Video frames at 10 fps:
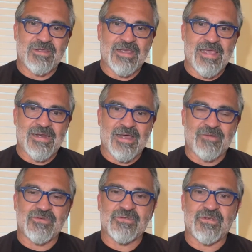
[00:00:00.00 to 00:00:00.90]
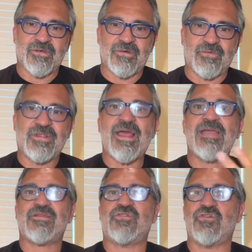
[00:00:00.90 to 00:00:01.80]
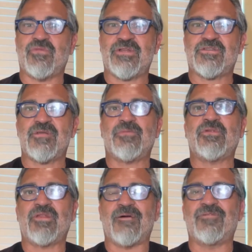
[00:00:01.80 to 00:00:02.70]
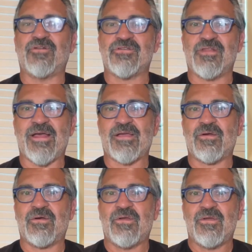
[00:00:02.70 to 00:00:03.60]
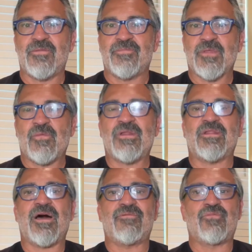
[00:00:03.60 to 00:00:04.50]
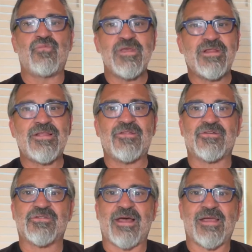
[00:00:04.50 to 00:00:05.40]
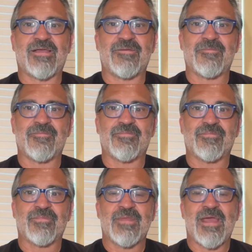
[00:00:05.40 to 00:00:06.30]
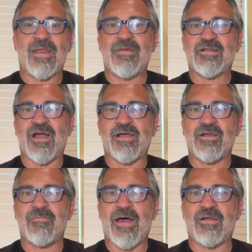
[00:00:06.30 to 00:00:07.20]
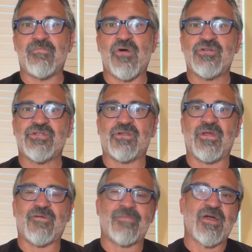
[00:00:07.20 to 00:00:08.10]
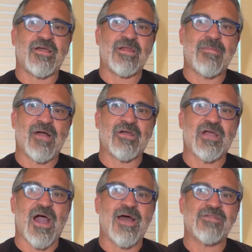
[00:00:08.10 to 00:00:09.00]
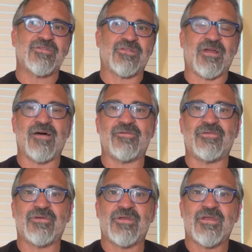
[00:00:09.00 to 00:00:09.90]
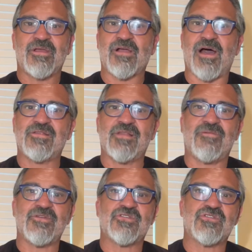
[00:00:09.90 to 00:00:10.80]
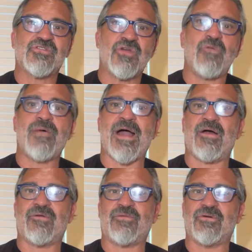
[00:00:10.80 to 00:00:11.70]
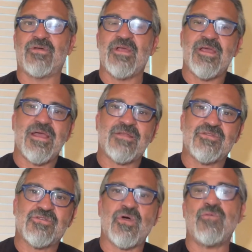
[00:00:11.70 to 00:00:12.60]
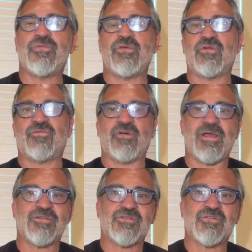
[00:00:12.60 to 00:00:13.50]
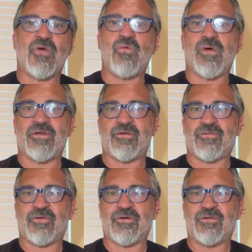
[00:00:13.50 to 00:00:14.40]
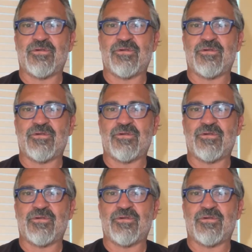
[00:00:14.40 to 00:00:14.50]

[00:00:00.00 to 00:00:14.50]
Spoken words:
And I was relaying to him what simple love looks like. What love really looks like. And I'm not talking about emotional love. I'm talking about God's love. God's love is so powerful and so beautiful and so wonderful.